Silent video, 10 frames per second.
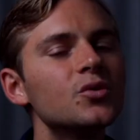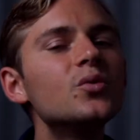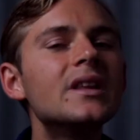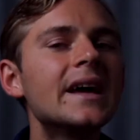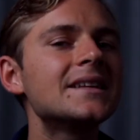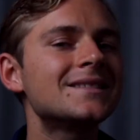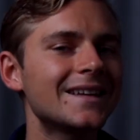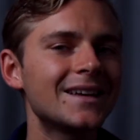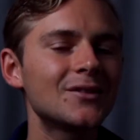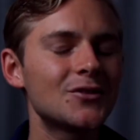2 days
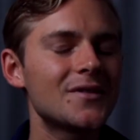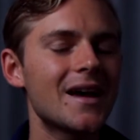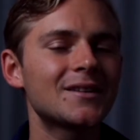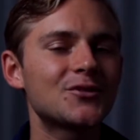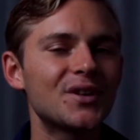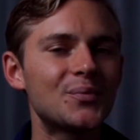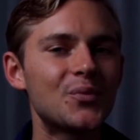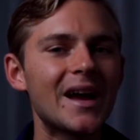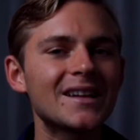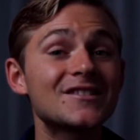into that trip,
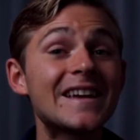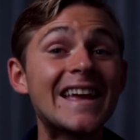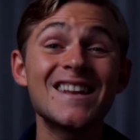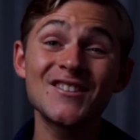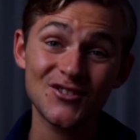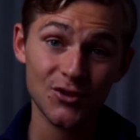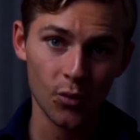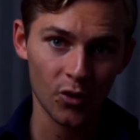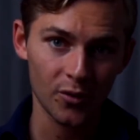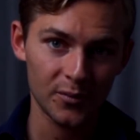we actually hit a
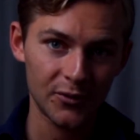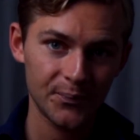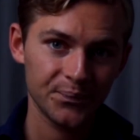storm.